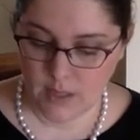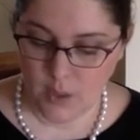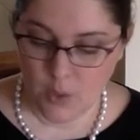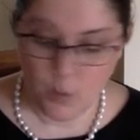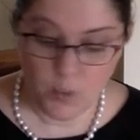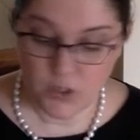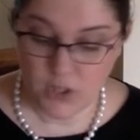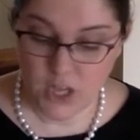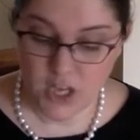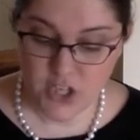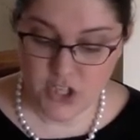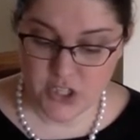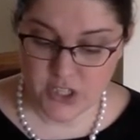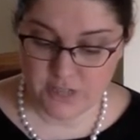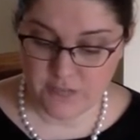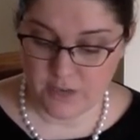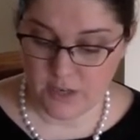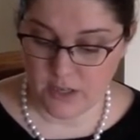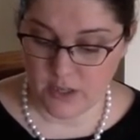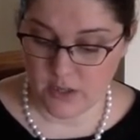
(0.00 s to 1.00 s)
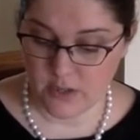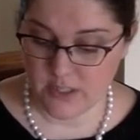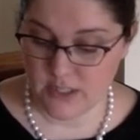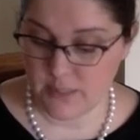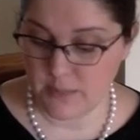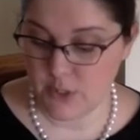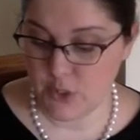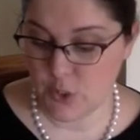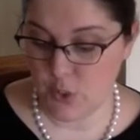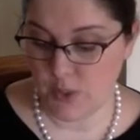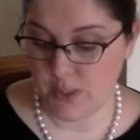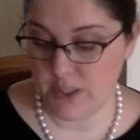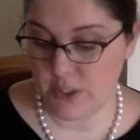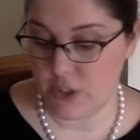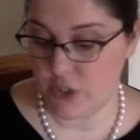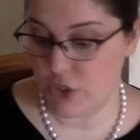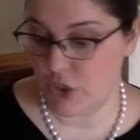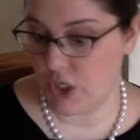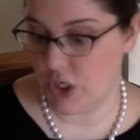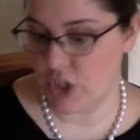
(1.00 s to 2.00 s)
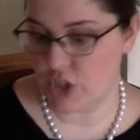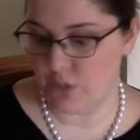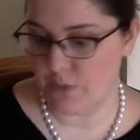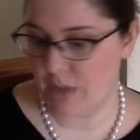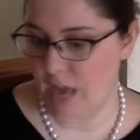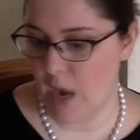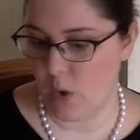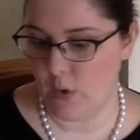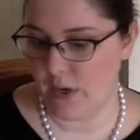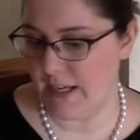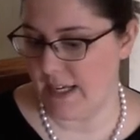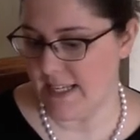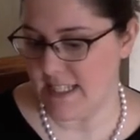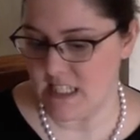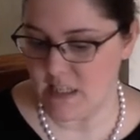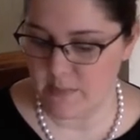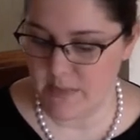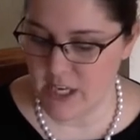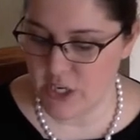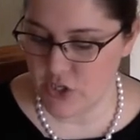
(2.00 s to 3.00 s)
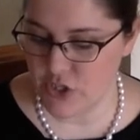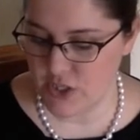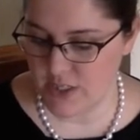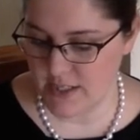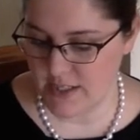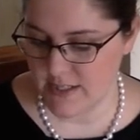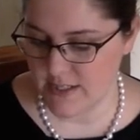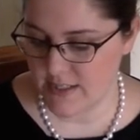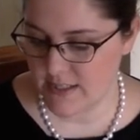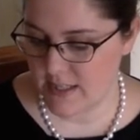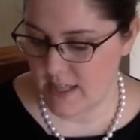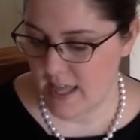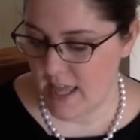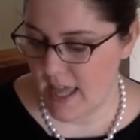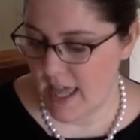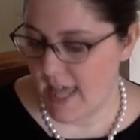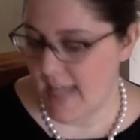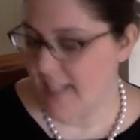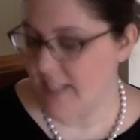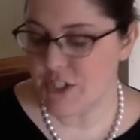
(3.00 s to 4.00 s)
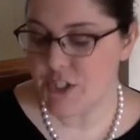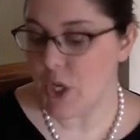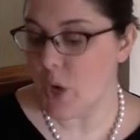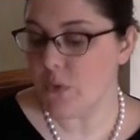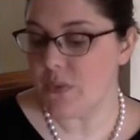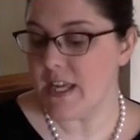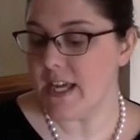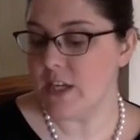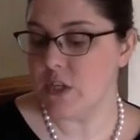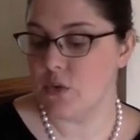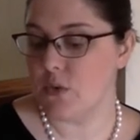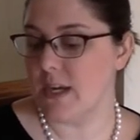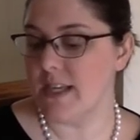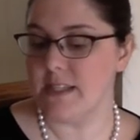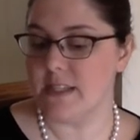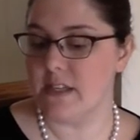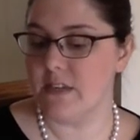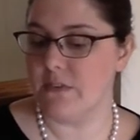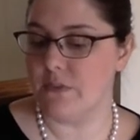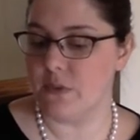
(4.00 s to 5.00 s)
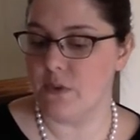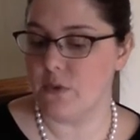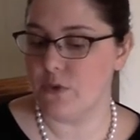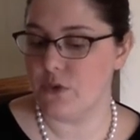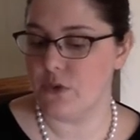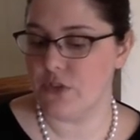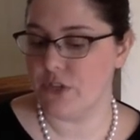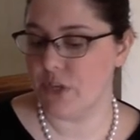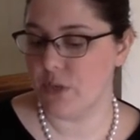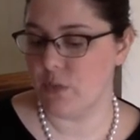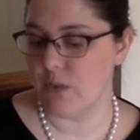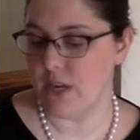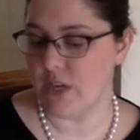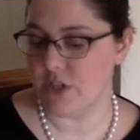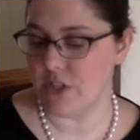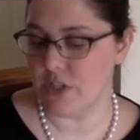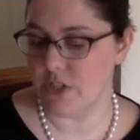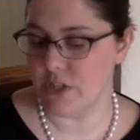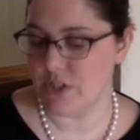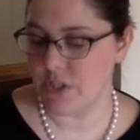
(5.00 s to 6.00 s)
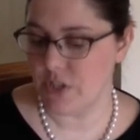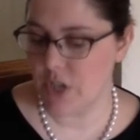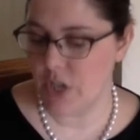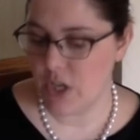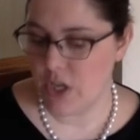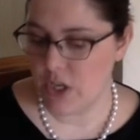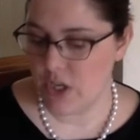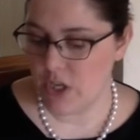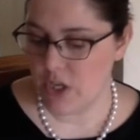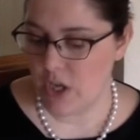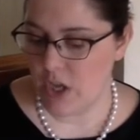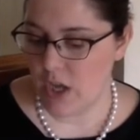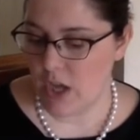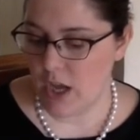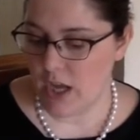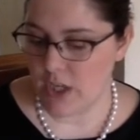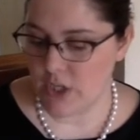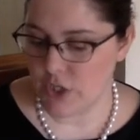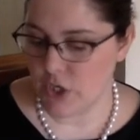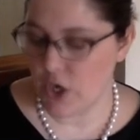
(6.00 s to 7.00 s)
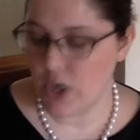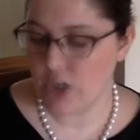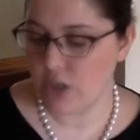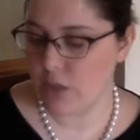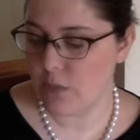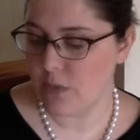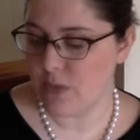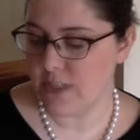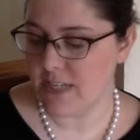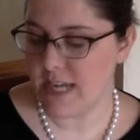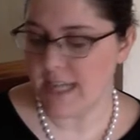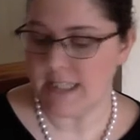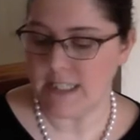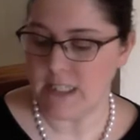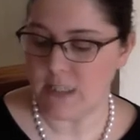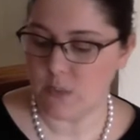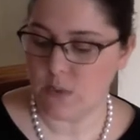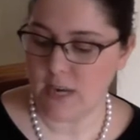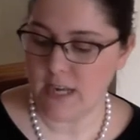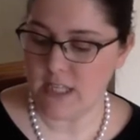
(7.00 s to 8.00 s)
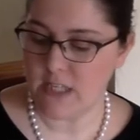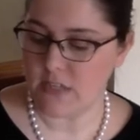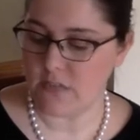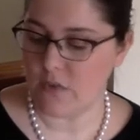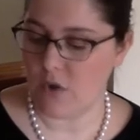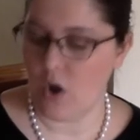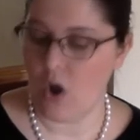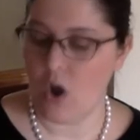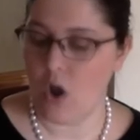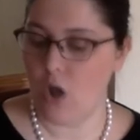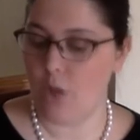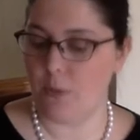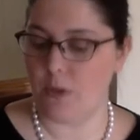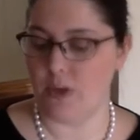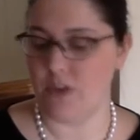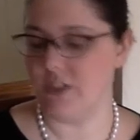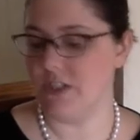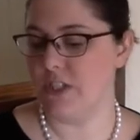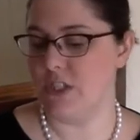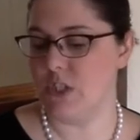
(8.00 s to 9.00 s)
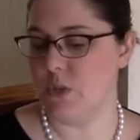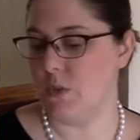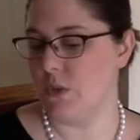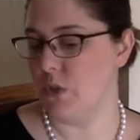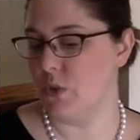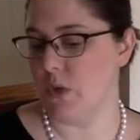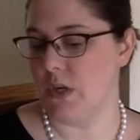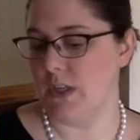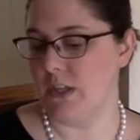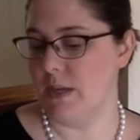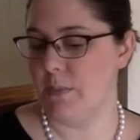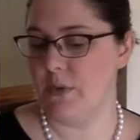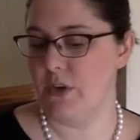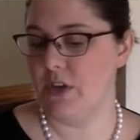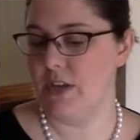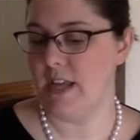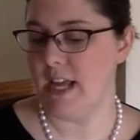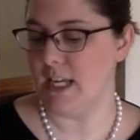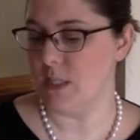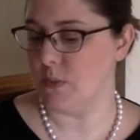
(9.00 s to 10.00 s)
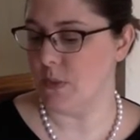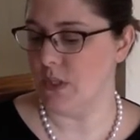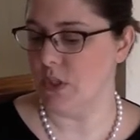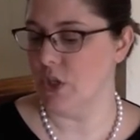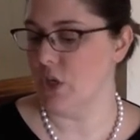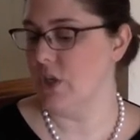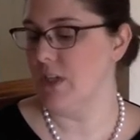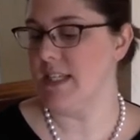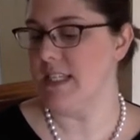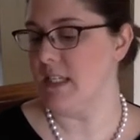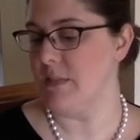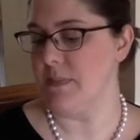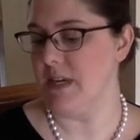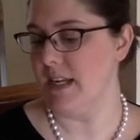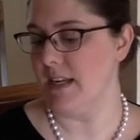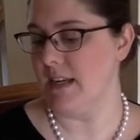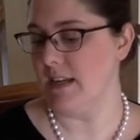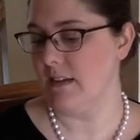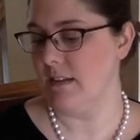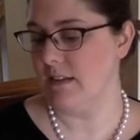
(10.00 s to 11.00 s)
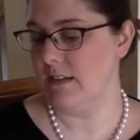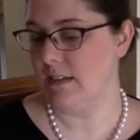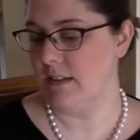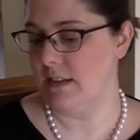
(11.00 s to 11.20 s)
What logically follows in the majority's judge-empowering estimation is, and so they entrusted future generations a charter protecting the rights of all persons to enjoy liberty as we learn its meaning.